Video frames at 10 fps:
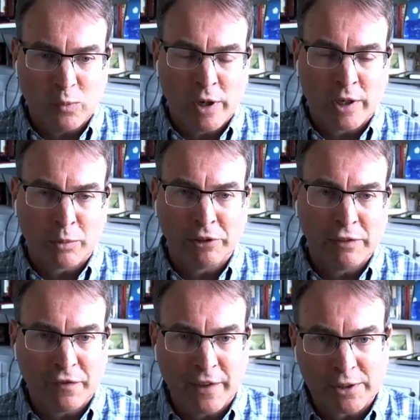that you want to
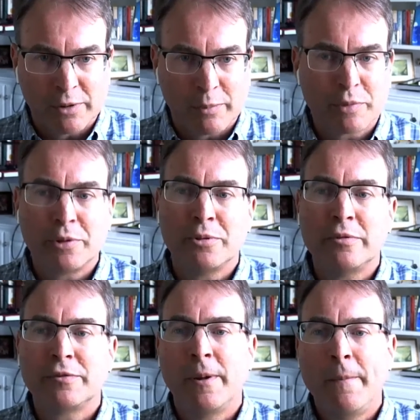really fix or
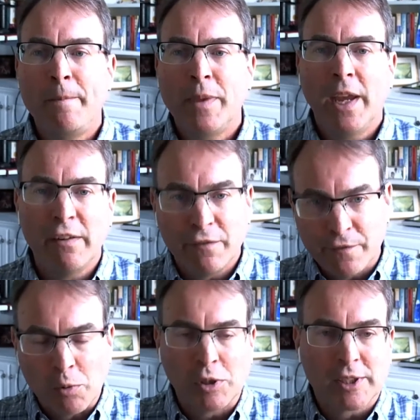improve and
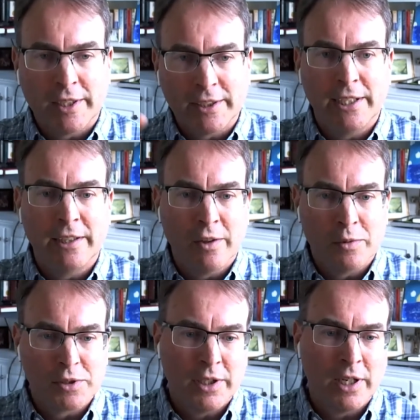focus on getting
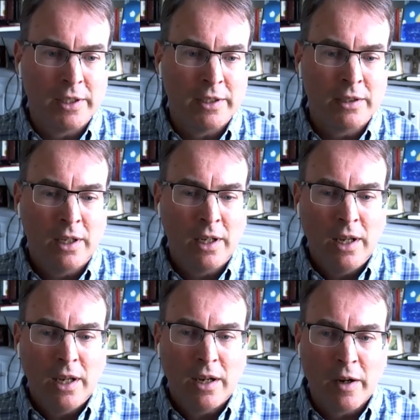those done
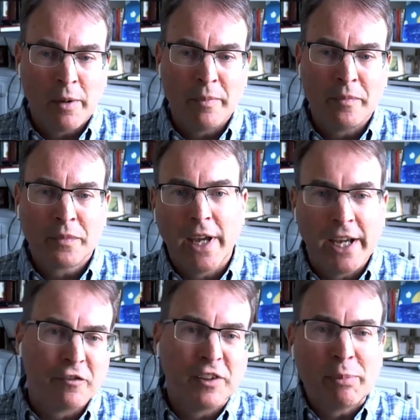um,
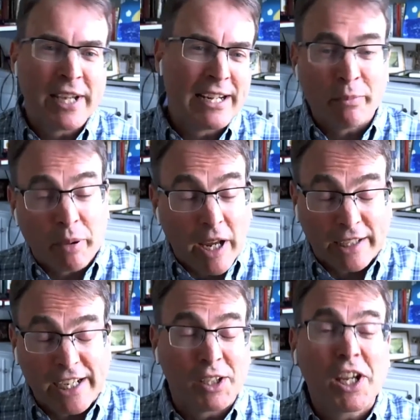on the flip side and
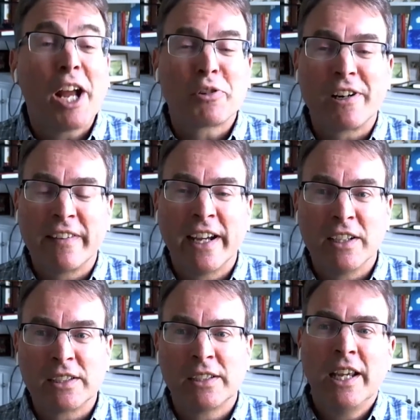uh, kind of contrary to
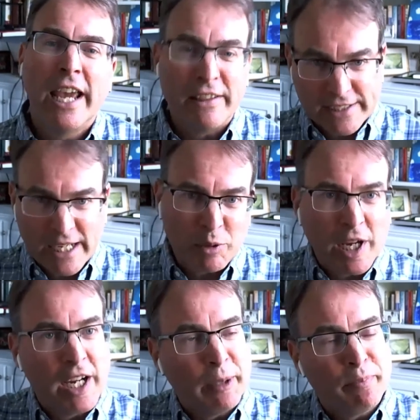that is at the
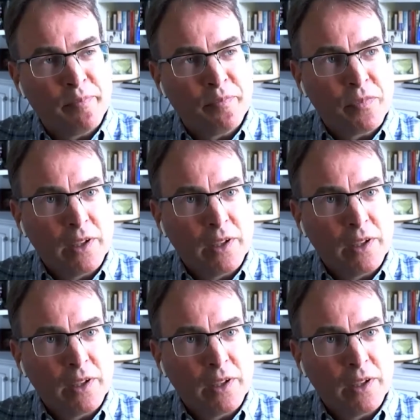same time